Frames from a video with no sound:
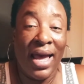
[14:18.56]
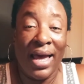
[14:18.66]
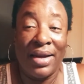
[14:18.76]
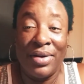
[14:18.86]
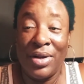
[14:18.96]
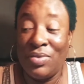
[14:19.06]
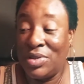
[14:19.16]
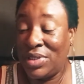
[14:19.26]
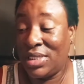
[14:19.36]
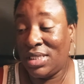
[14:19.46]
I don't know,
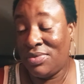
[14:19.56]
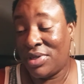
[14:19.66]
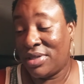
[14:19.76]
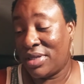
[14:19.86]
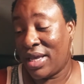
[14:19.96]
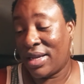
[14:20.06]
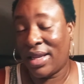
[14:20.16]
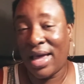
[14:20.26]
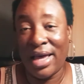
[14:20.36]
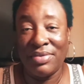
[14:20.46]
we'll see what other kind of
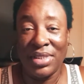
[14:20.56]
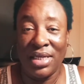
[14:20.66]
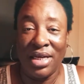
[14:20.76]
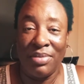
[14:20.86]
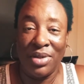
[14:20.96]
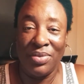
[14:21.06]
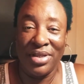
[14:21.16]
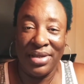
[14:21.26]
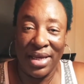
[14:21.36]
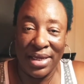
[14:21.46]
lives they come up
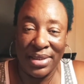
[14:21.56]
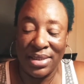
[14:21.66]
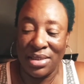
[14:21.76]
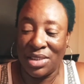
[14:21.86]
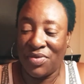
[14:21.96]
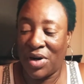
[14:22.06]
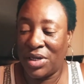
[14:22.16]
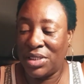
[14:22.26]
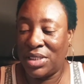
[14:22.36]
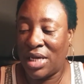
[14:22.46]
with next as far
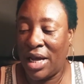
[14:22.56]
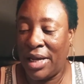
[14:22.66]
as